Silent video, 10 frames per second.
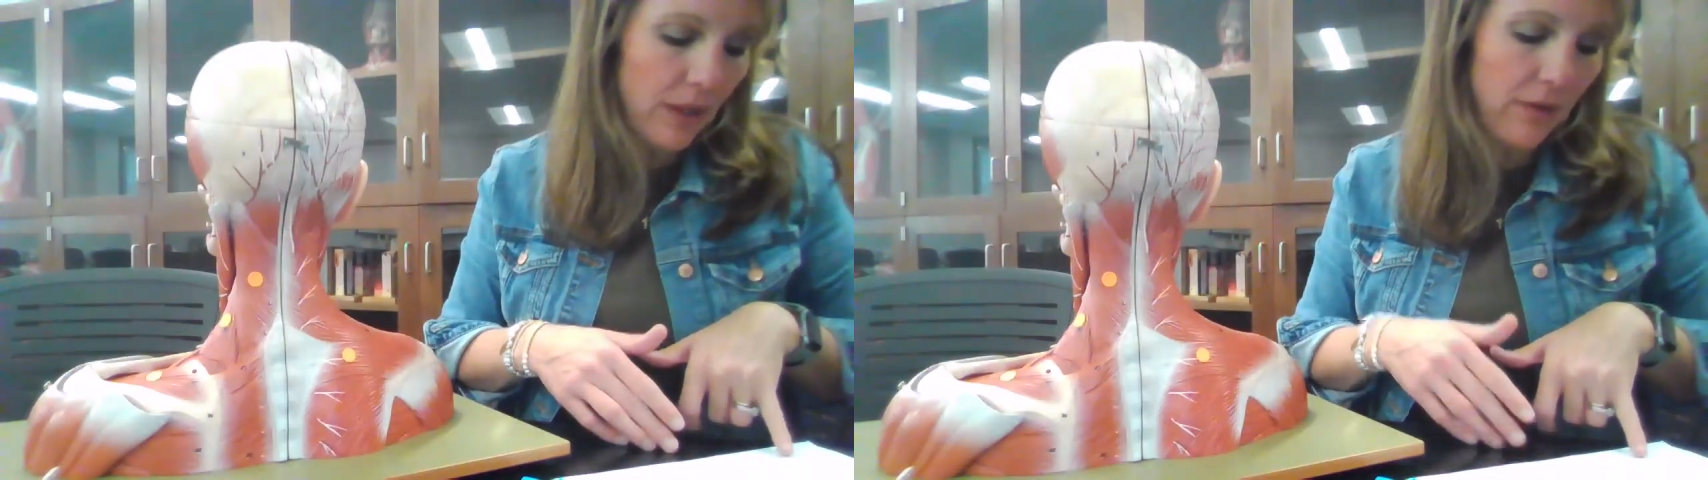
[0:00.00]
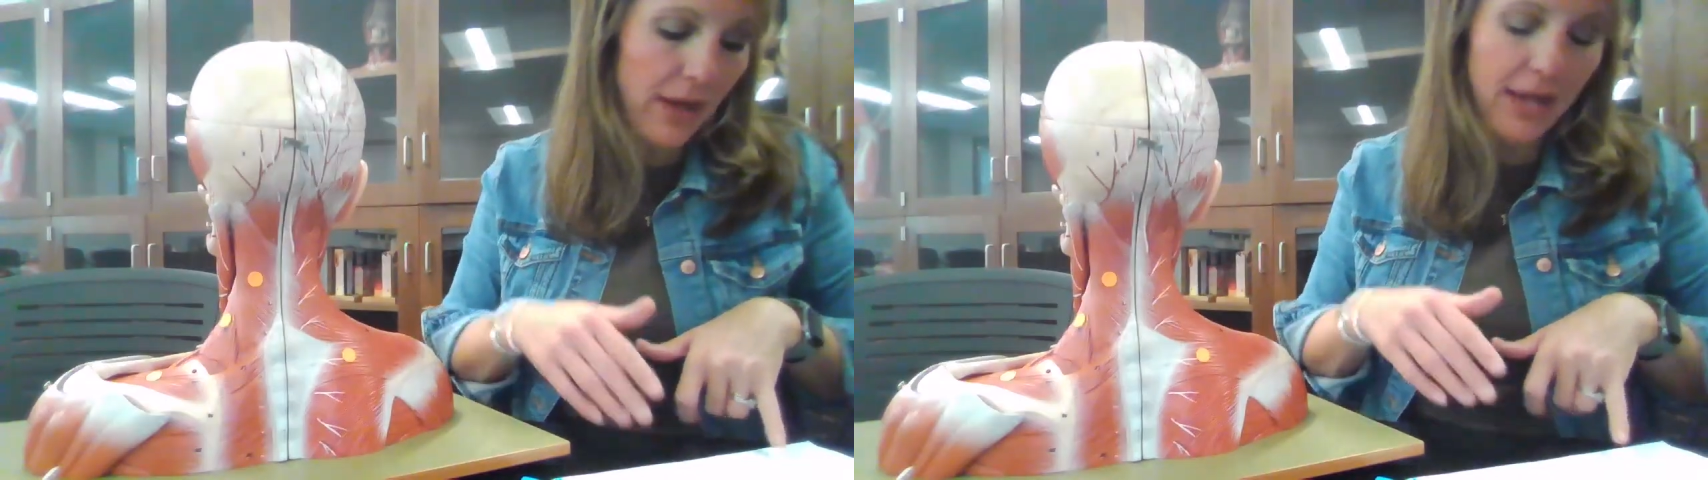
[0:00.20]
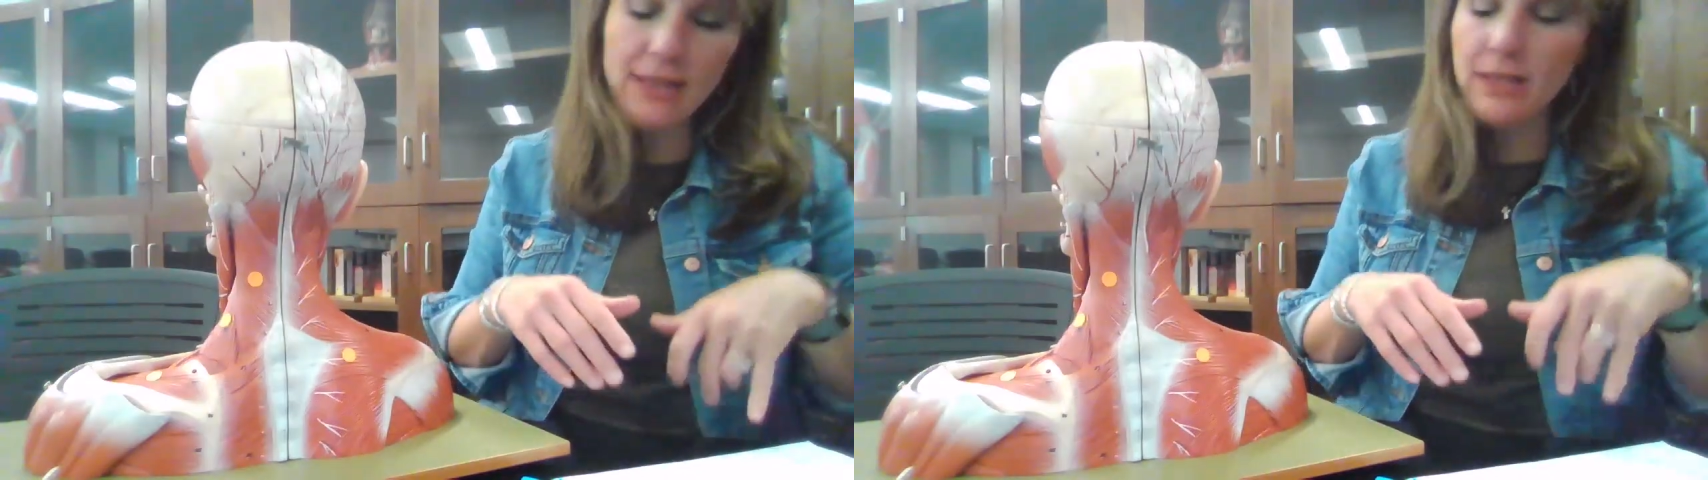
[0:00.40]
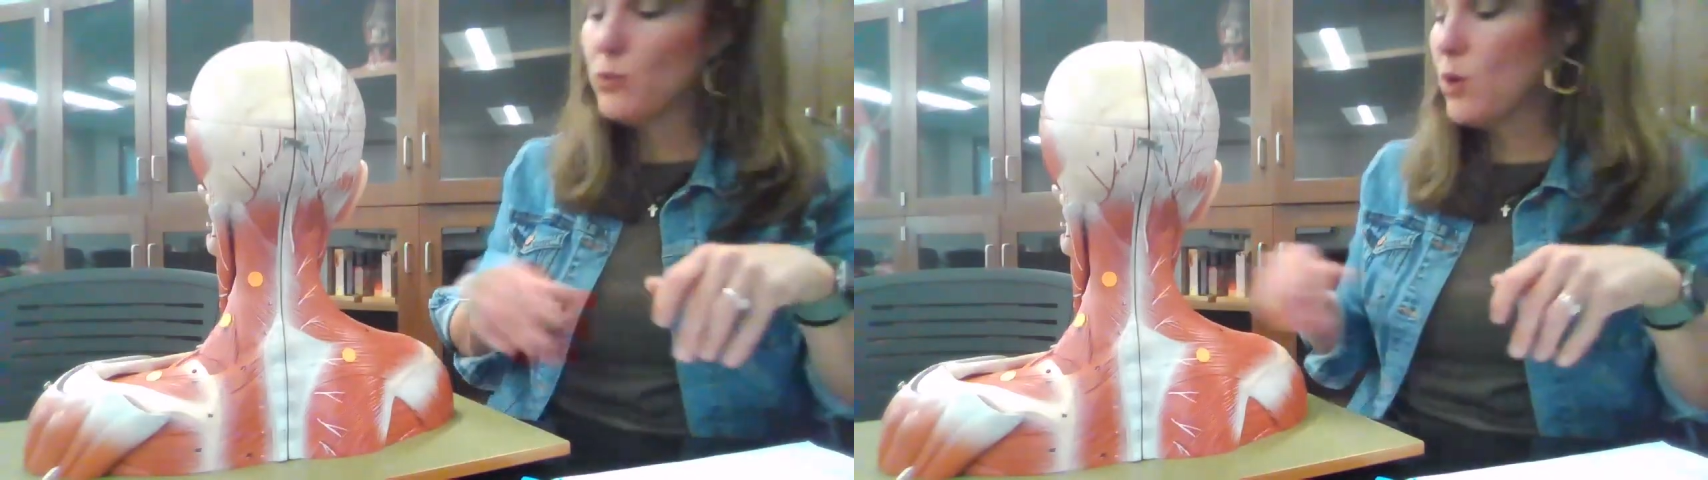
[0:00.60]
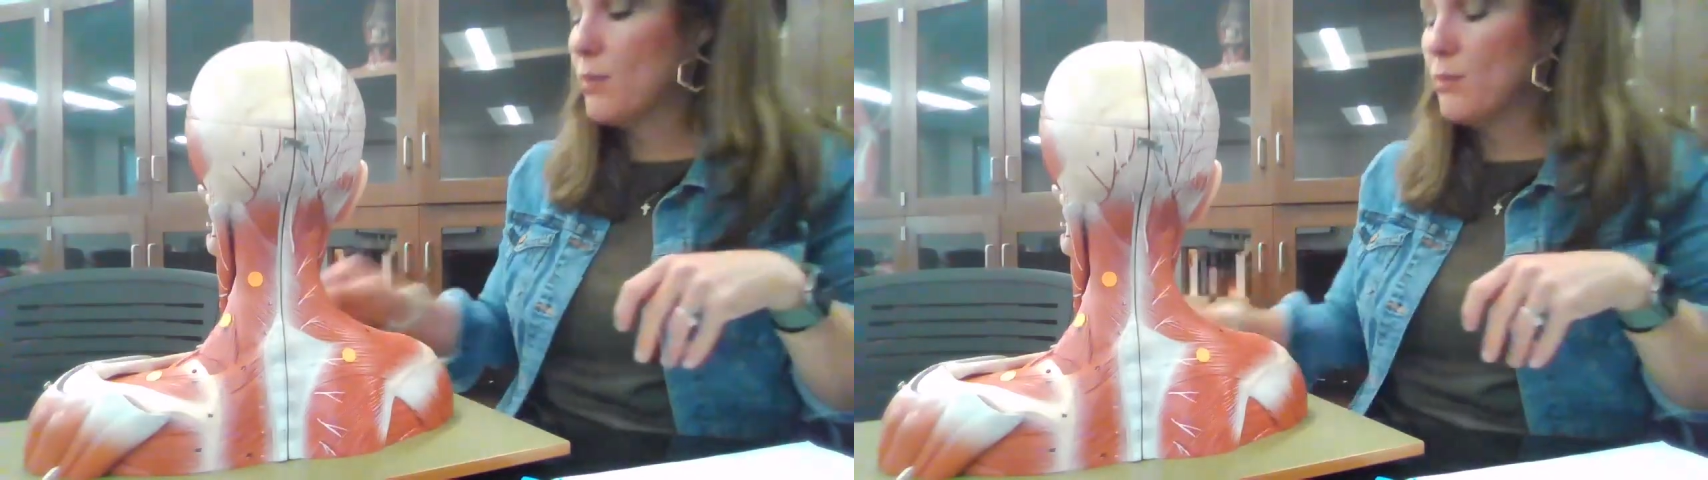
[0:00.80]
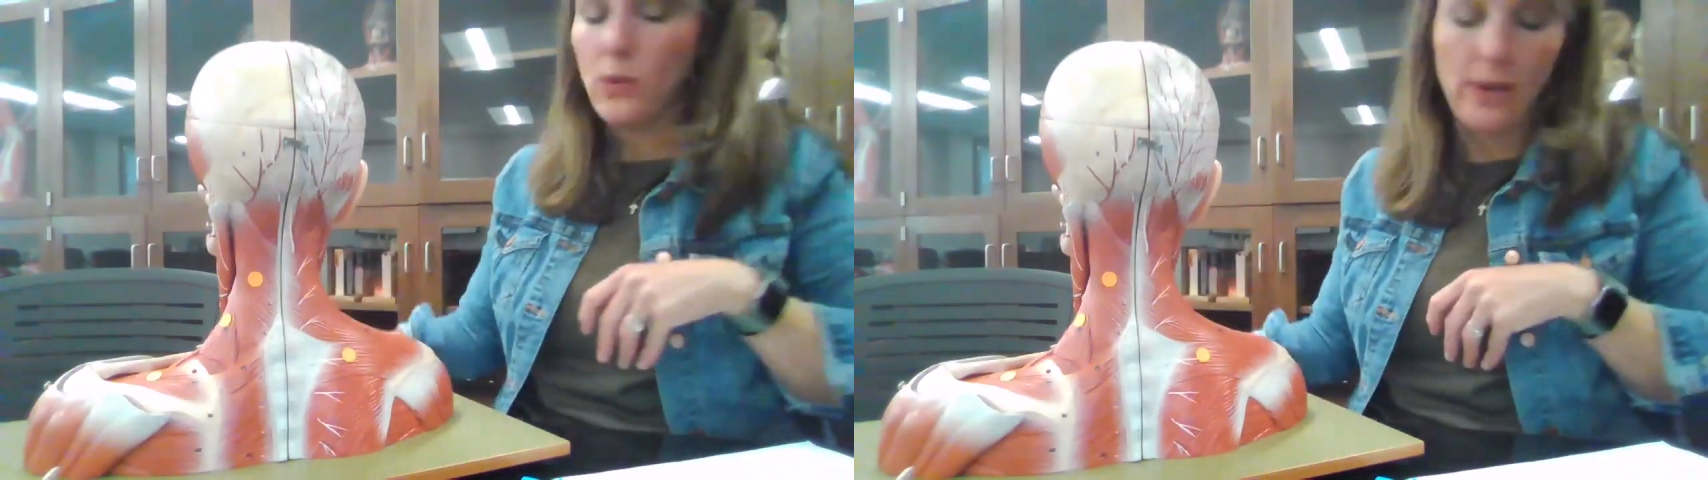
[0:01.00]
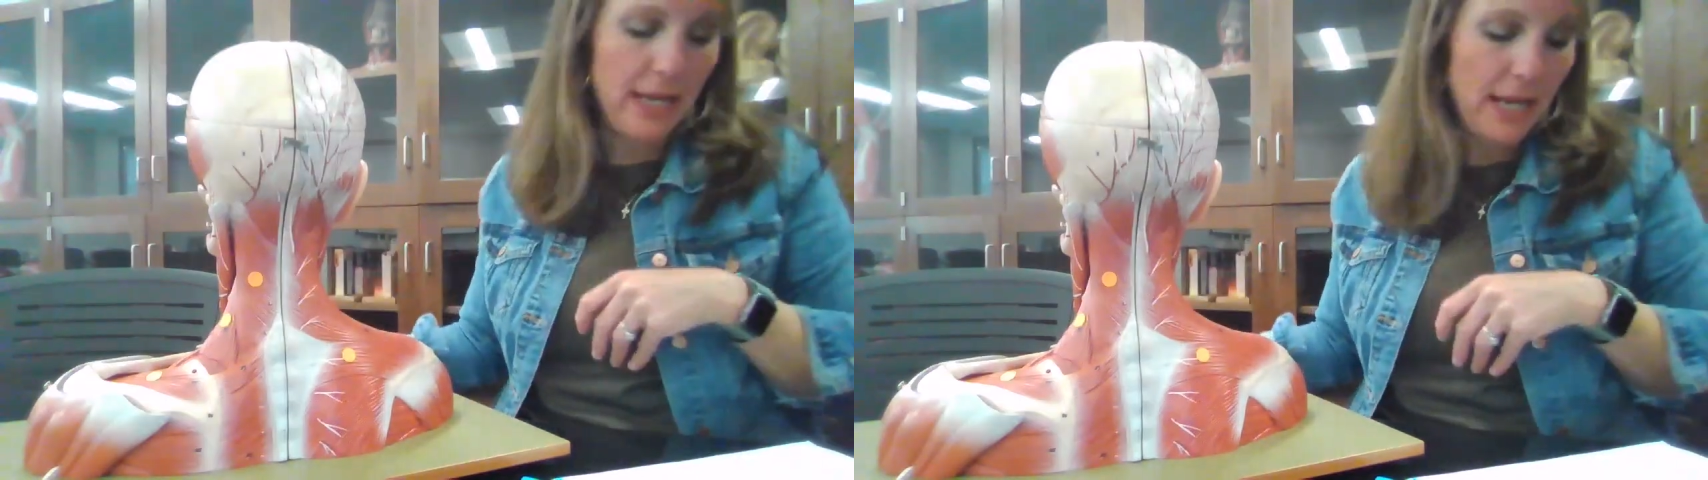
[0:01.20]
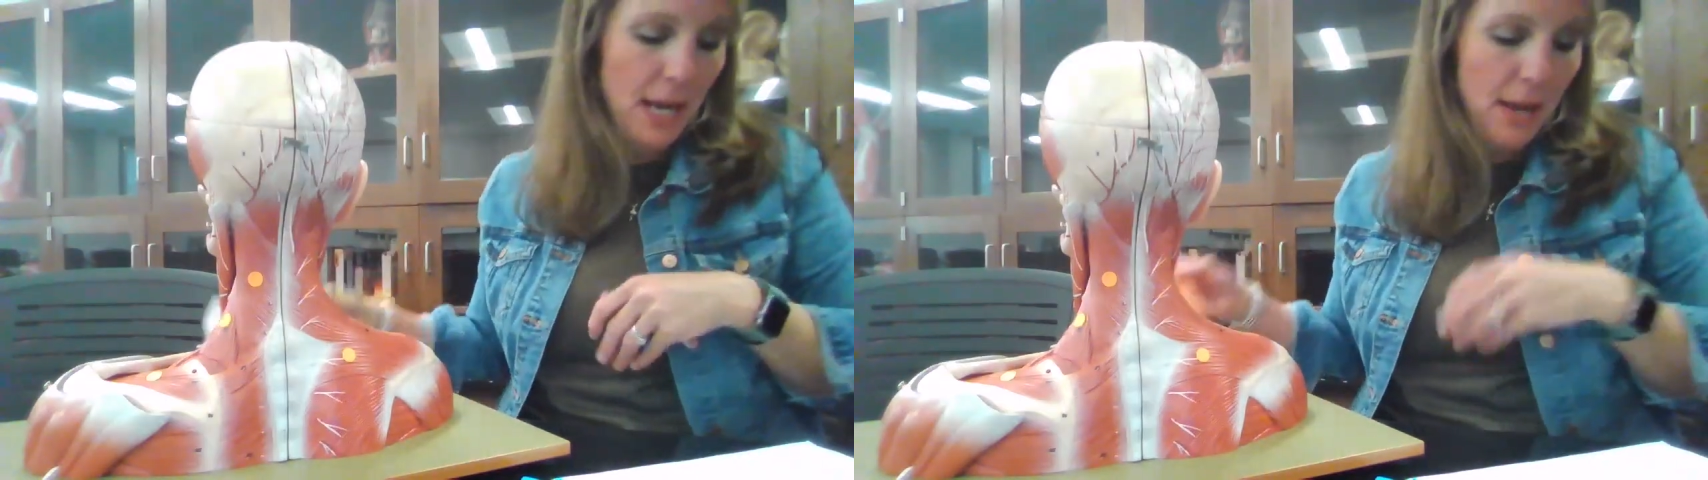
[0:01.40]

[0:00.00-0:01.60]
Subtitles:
Okay, and then rhomboid